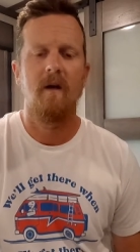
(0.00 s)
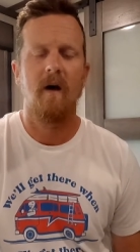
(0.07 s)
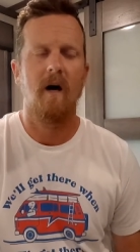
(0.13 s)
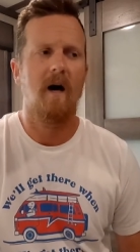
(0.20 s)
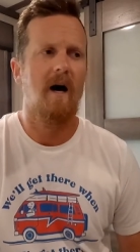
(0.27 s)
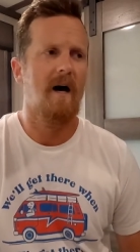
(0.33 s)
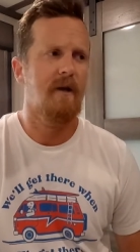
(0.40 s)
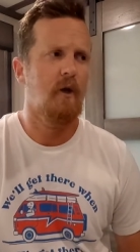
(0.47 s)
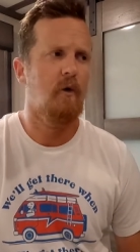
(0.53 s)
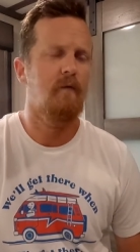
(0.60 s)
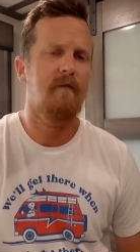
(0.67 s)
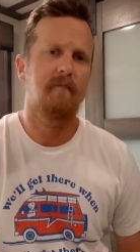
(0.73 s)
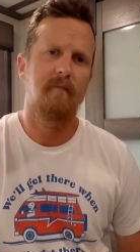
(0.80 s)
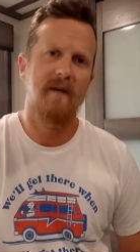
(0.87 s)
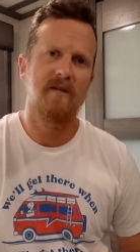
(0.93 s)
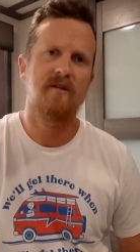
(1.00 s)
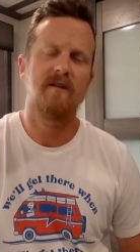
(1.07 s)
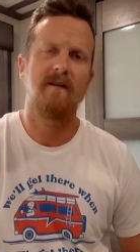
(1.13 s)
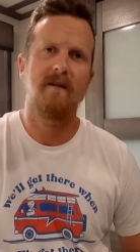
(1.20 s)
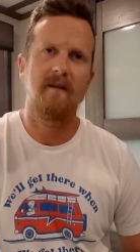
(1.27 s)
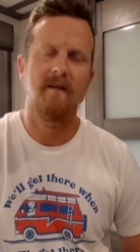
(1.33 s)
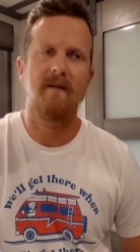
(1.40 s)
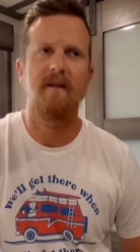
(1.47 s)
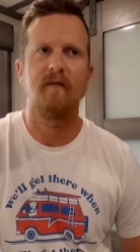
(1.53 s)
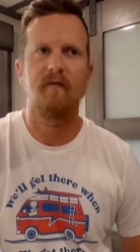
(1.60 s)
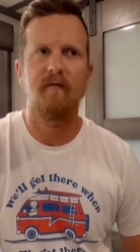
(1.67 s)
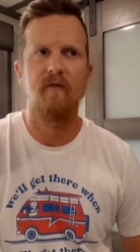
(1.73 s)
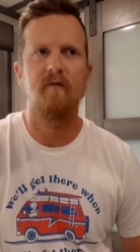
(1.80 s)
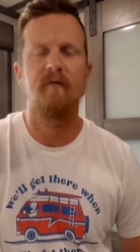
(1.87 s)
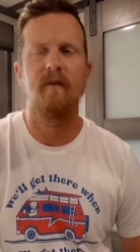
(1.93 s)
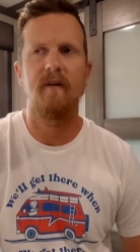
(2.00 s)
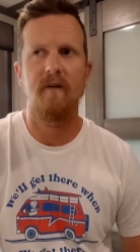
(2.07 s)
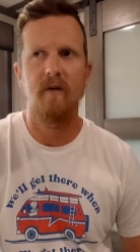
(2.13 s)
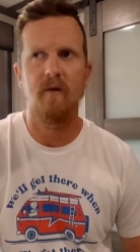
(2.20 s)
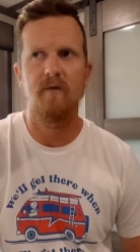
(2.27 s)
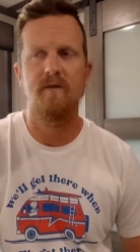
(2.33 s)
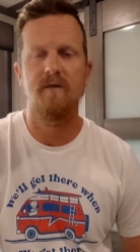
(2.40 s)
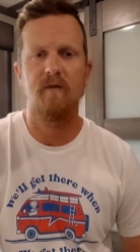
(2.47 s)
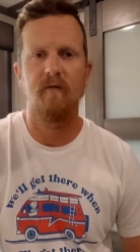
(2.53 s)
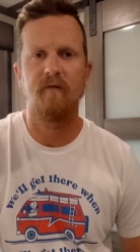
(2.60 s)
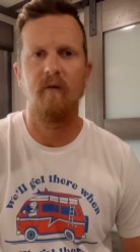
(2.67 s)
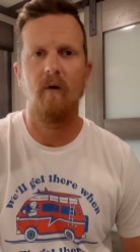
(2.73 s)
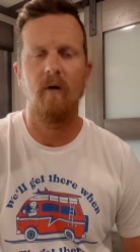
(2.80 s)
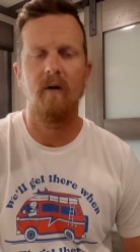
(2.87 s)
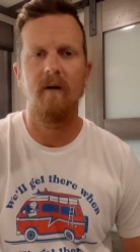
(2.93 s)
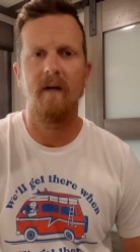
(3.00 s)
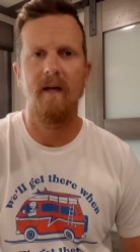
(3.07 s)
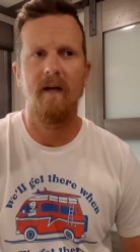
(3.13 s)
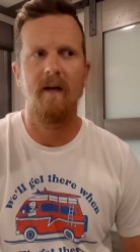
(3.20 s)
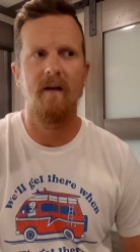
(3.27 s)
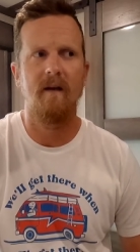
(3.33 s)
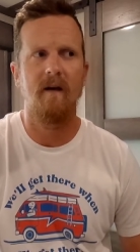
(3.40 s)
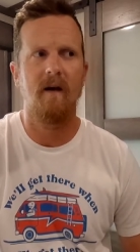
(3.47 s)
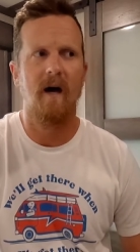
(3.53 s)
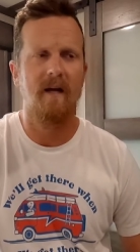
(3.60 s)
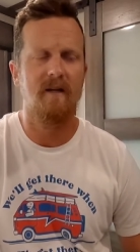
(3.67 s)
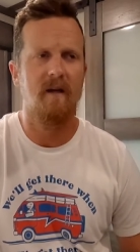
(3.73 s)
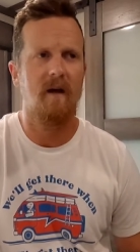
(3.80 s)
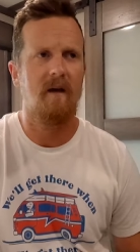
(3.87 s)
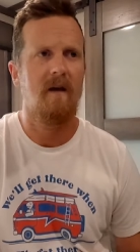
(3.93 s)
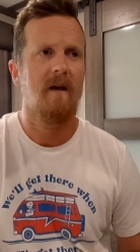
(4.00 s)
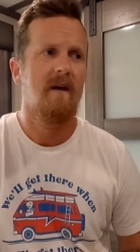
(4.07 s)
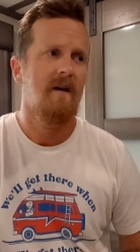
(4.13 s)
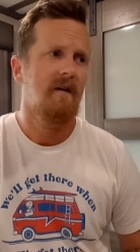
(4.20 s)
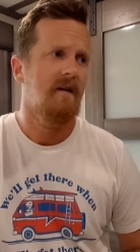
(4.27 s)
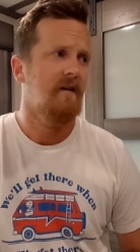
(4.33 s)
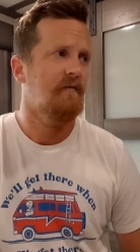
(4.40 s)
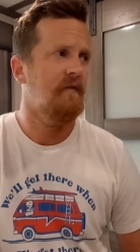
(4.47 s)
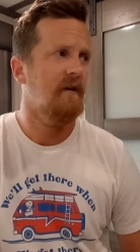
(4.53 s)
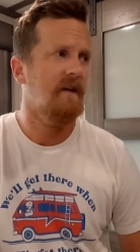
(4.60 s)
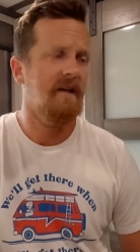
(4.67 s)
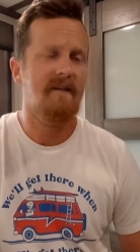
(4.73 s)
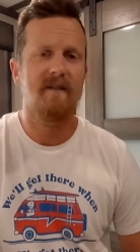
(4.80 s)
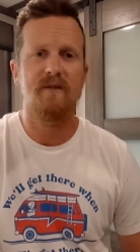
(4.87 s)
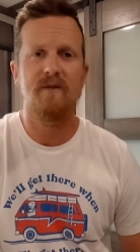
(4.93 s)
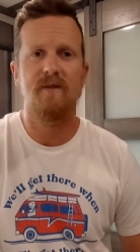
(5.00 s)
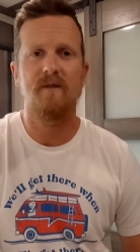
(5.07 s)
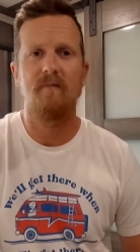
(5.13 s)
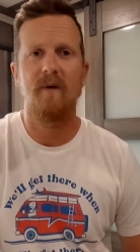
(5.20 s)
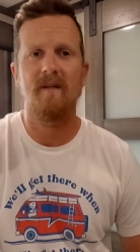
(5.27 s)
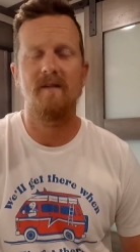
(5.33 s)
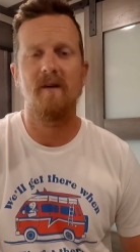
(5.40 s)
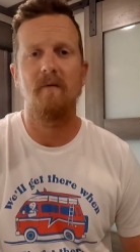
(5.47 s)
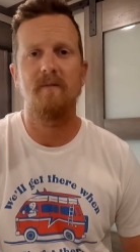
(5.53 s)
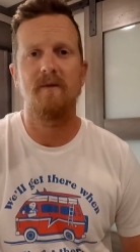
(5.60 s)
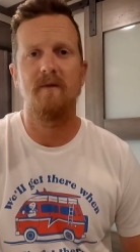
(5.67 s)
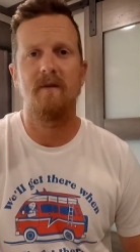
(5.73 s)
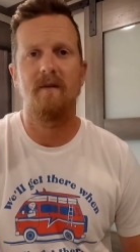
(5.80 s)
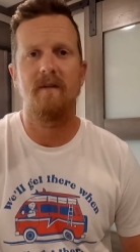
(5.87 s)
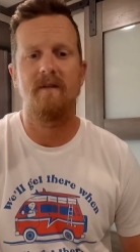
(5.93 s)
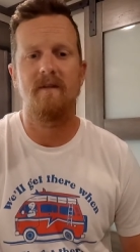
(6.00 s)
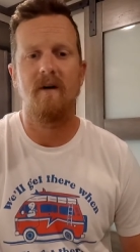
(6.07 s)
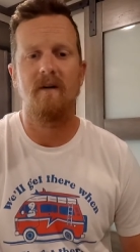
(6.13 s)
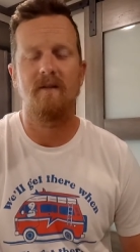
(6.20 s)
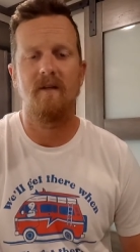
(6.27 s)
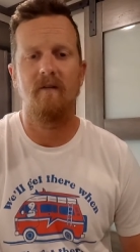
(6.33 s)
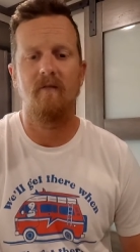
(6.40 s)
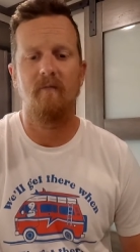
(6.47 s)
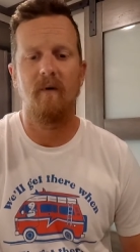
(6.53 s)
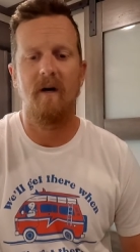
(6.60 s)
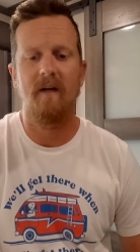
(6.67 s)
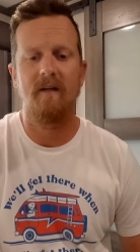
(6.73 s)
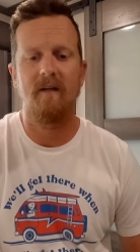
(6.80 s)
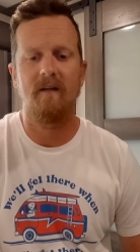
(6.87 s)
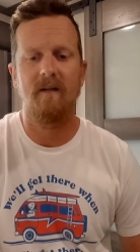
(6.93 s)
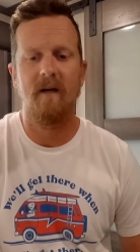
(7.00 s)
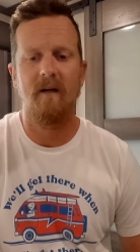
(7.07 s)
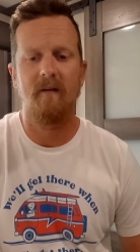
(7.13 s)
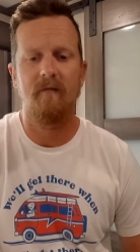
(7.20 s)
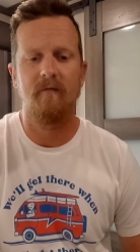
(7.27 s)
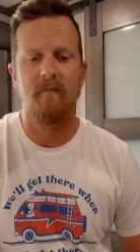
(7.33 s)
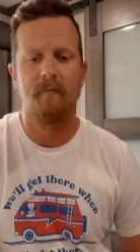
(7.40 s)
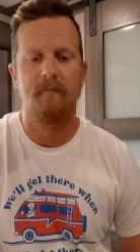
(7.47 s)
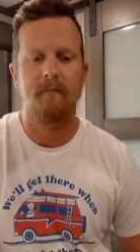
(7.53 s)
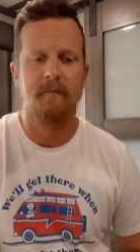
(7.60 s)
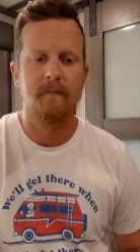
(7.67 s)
I know we've mentioned it in a few videos so far, and I felt like this was the best opportunity to talk to everybody and kind of